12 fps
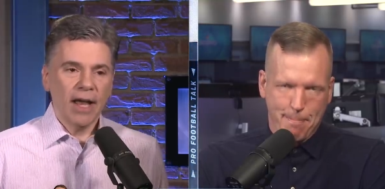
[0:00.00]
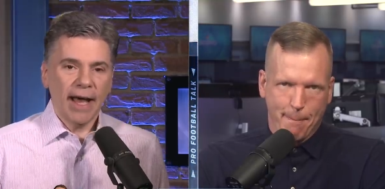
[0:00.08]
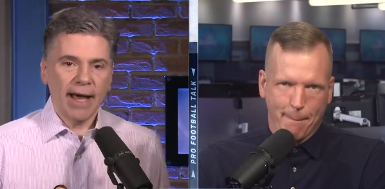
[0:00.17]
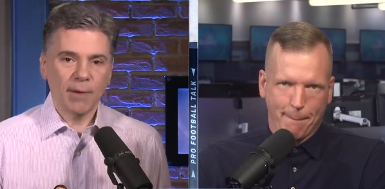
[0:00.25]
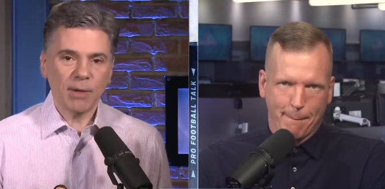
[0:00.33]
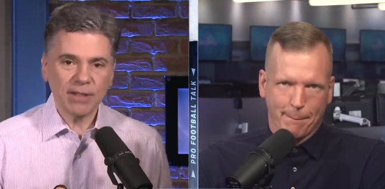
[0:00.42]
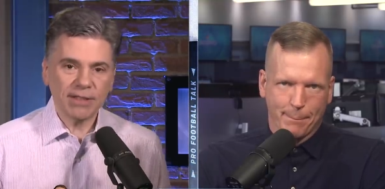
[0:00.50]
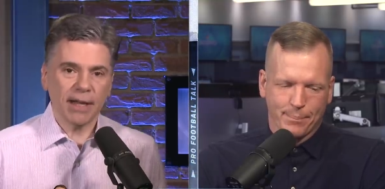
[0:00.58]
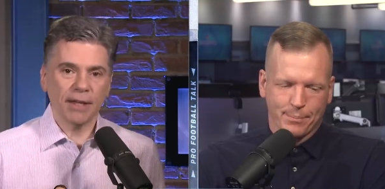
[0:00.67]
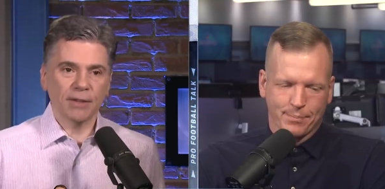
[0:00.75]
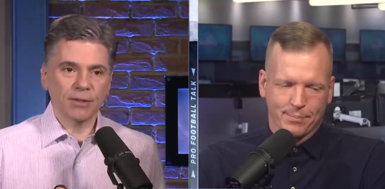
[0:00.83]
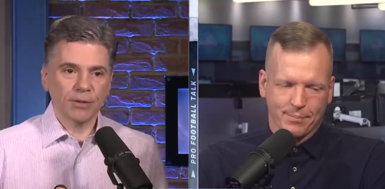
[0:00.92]
Speaker 1: I'm going to tell
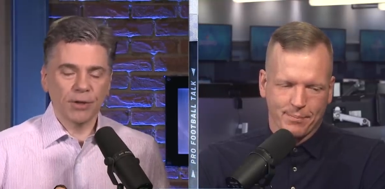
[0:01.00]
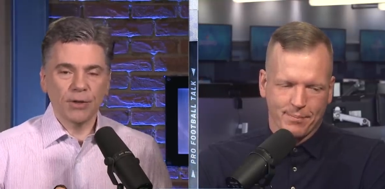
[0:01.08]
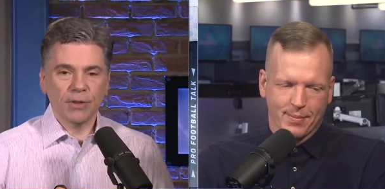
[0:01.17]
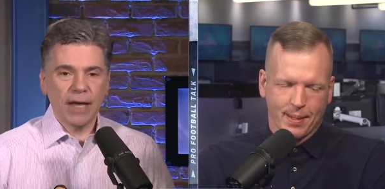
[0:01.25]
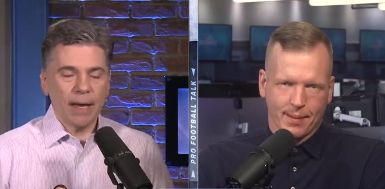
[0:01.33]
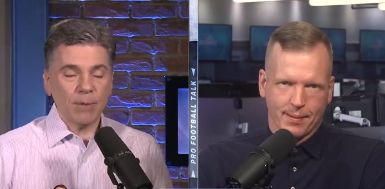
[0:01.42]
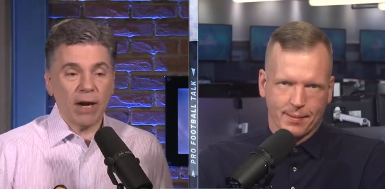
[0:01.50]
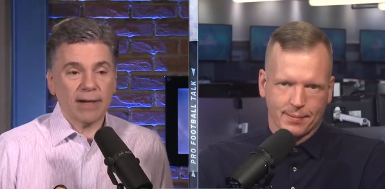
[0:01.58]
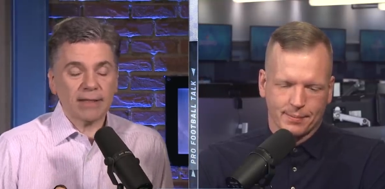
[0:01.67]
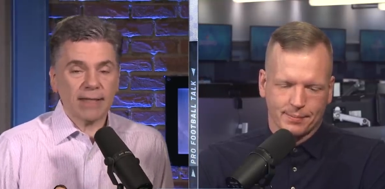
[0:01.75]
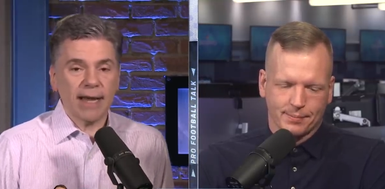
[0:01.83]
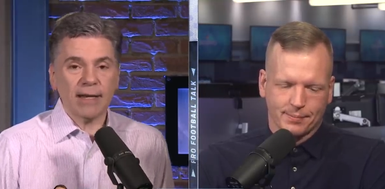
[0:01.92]
you the truth. I'm not
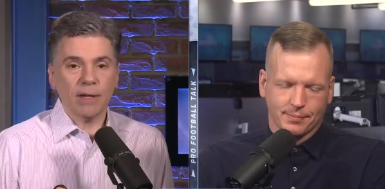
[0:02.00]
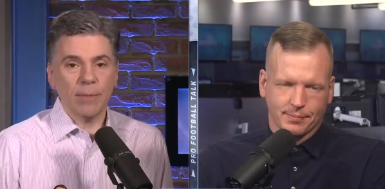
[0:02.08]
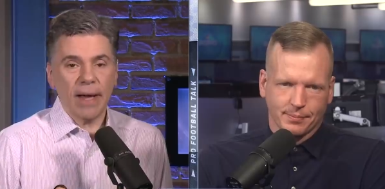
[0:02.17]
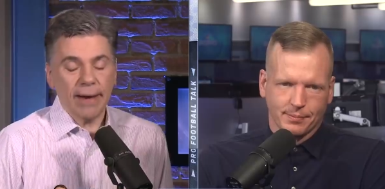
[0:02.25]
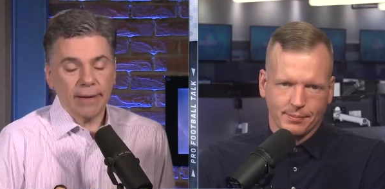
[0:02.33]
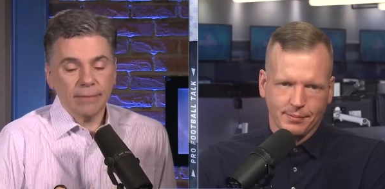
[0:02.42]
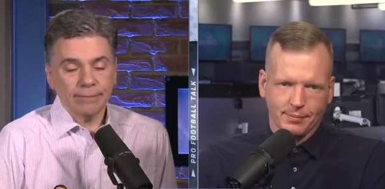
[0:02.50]
excited about it.